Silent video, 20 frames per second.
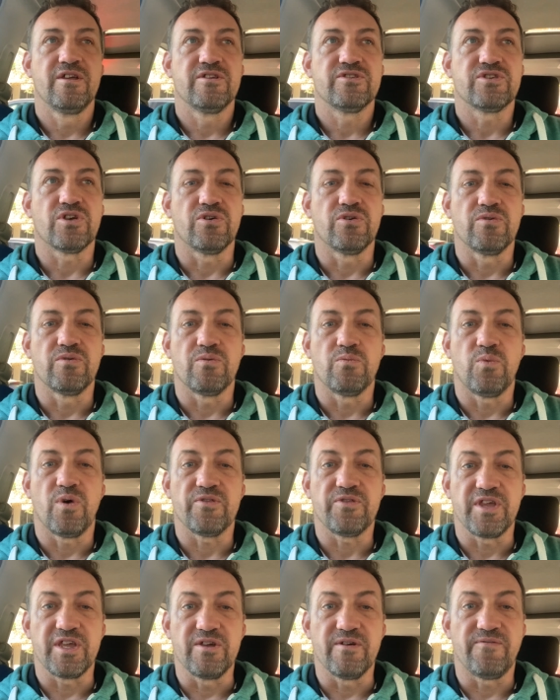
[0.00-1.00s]
so one
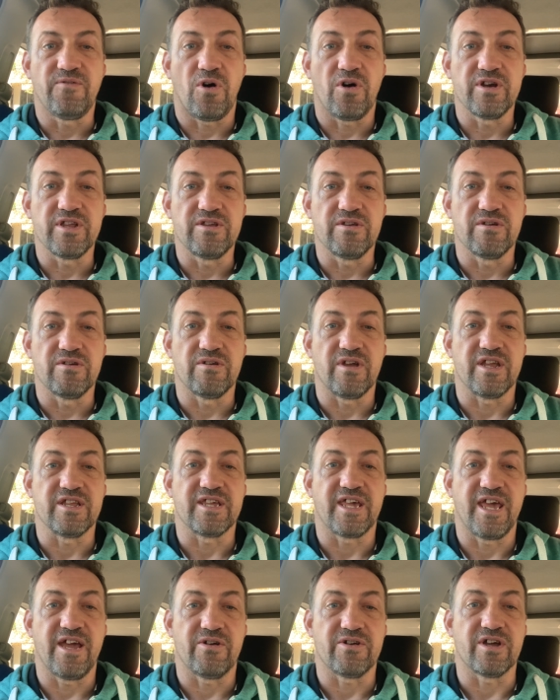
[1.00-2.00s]
thing you'll find you
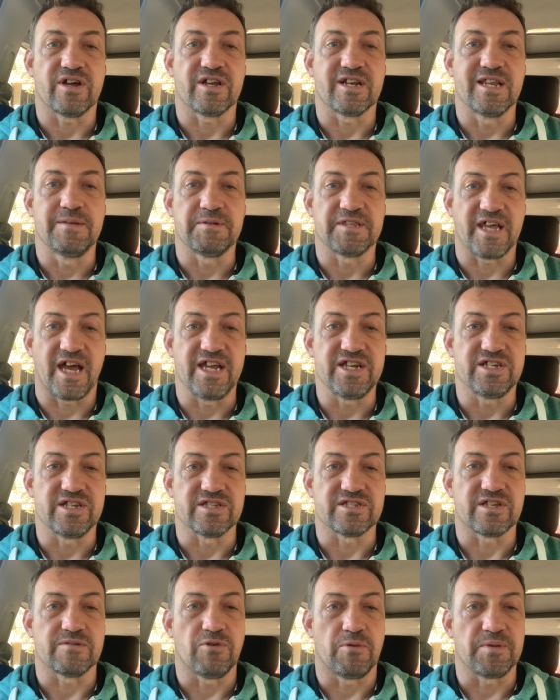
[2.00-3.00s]
encounter
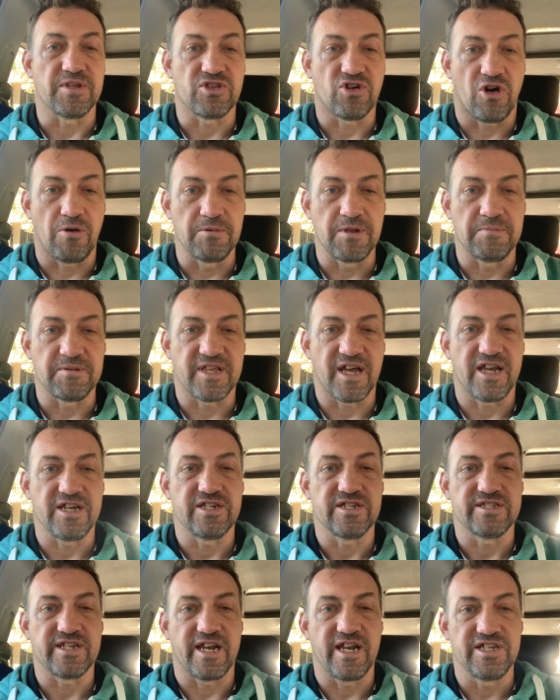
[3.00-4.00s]
limitations. So might be time
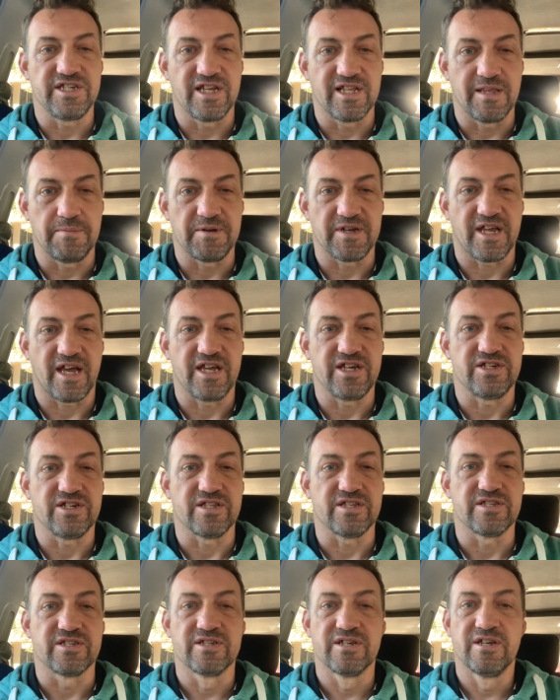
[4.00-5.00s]
limitations, energy
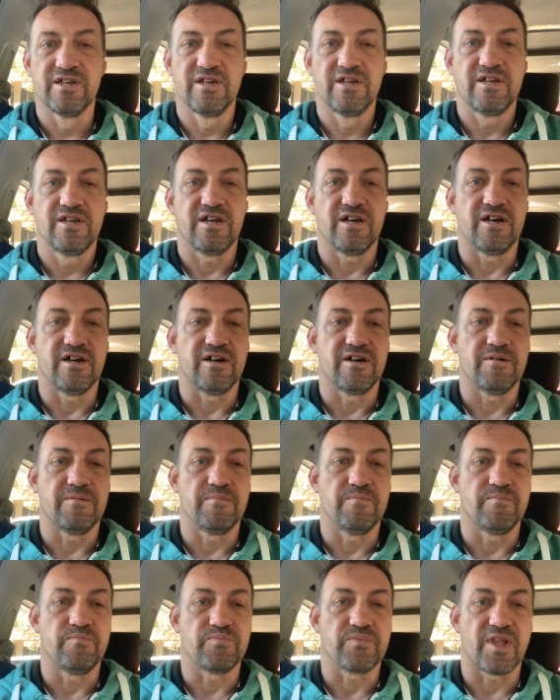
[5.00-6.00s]
limitations,
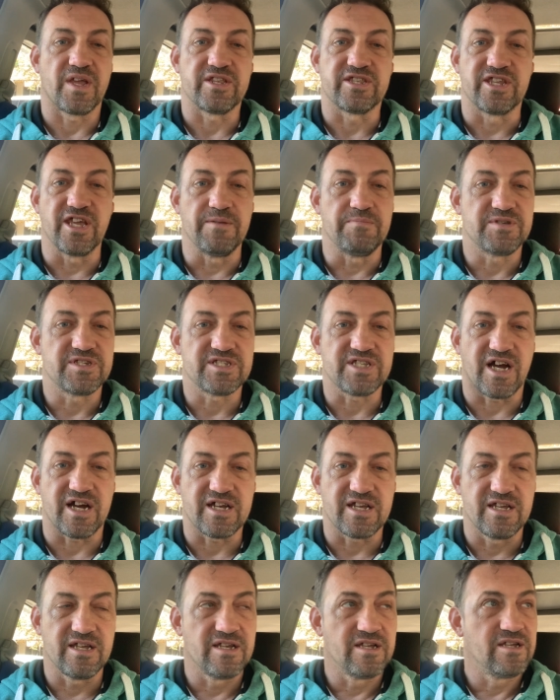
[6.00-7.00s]
um, deep
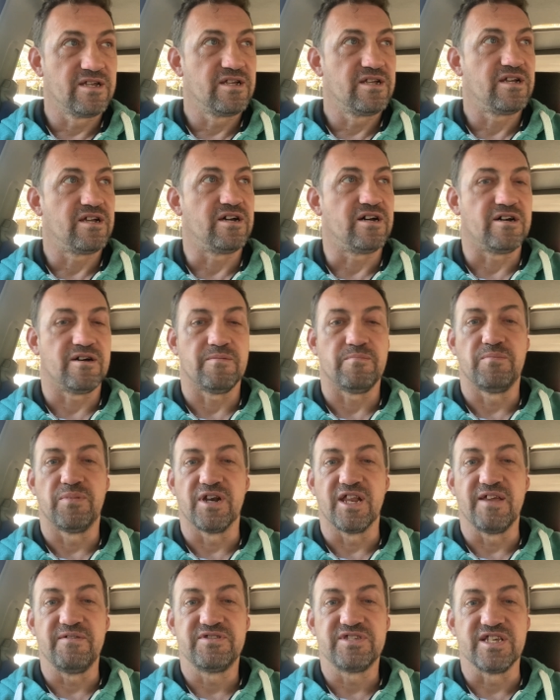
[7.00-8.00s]
stuck um,
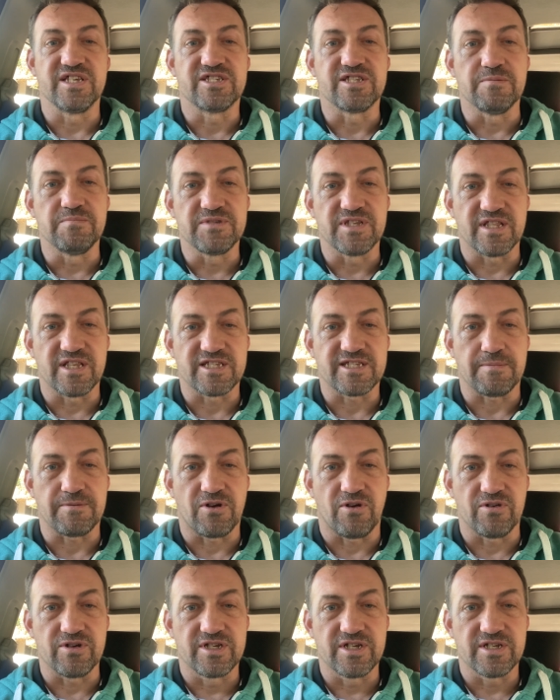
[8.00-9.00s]
belief systems in the
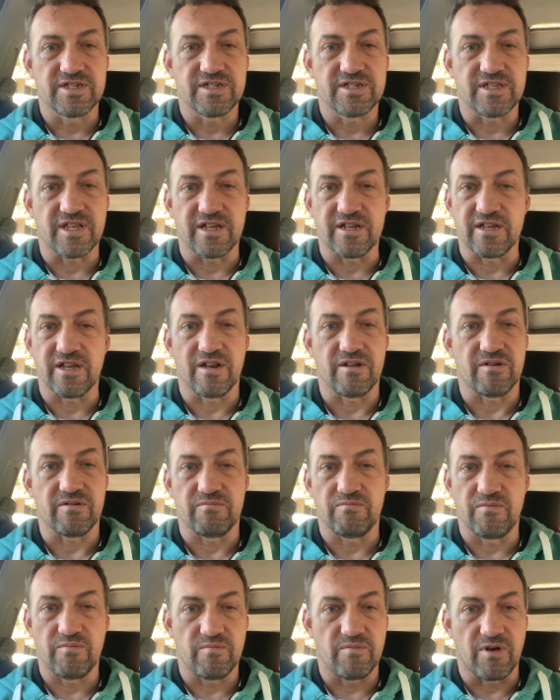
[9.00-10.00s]
subconscious that are, you know
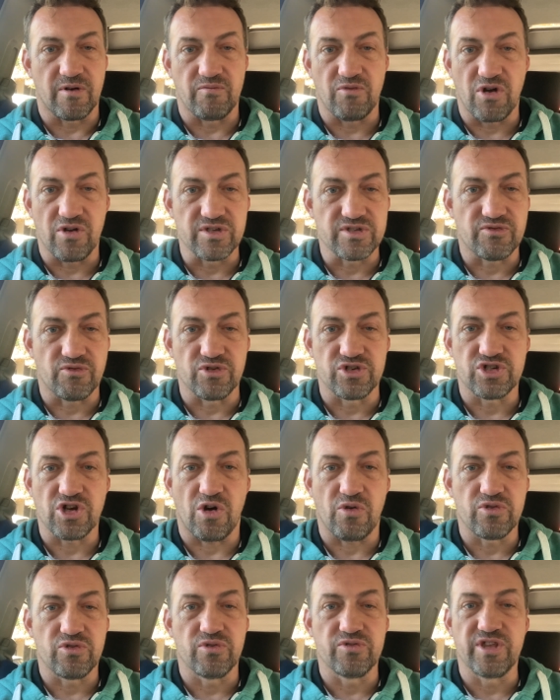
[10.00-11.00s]
arose through
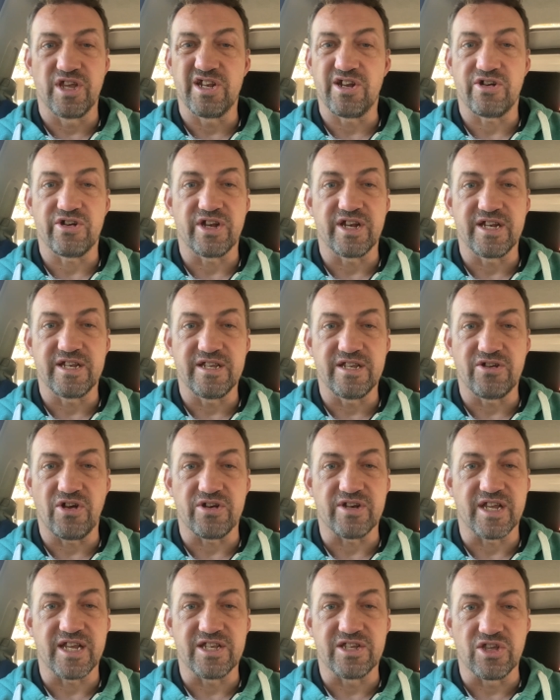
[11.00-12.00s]
childhood that you don't need,
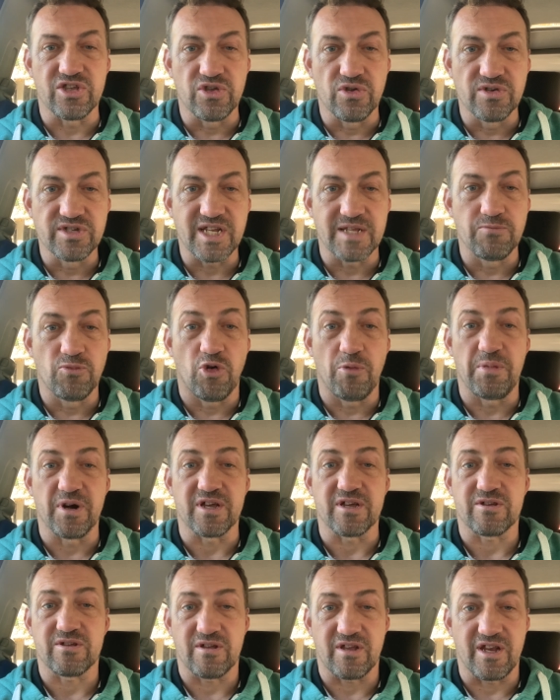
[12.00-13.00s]
don't need to use anymore, but
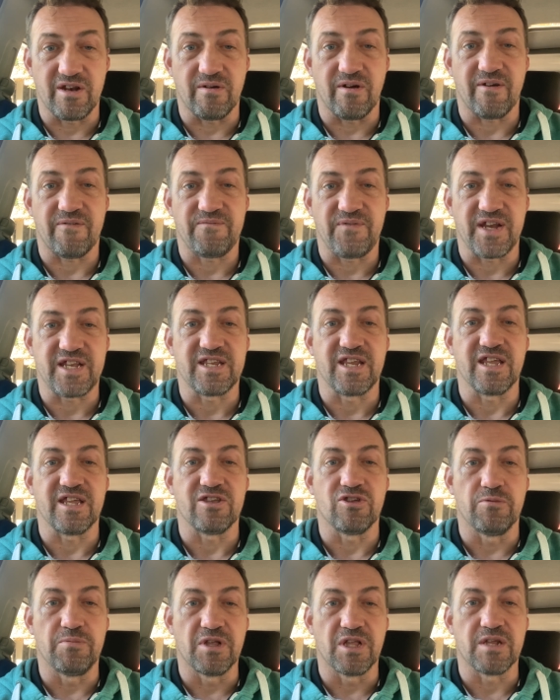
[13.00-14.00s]
are you know affecting
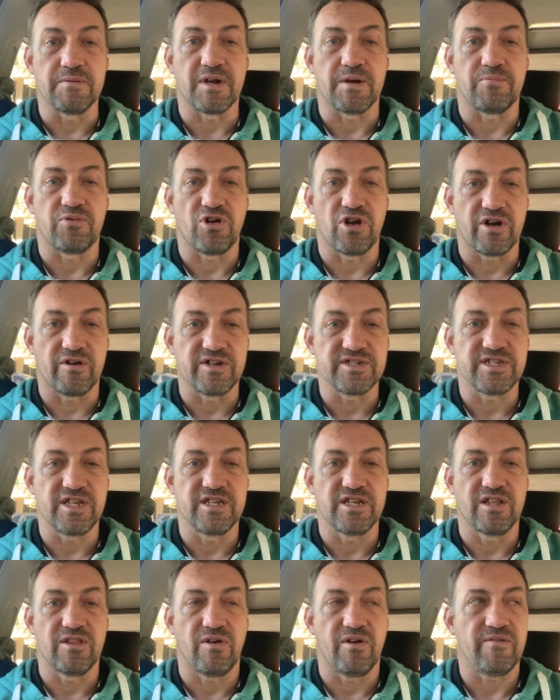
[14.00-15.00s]
your ability to progress in
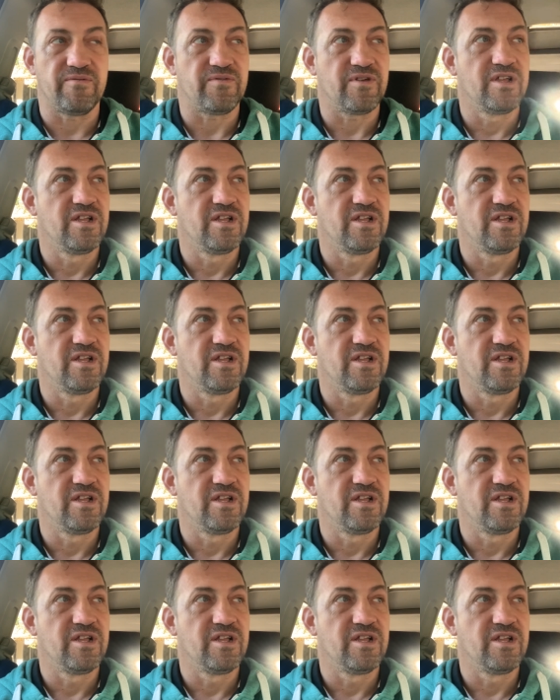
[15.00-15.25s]
your life.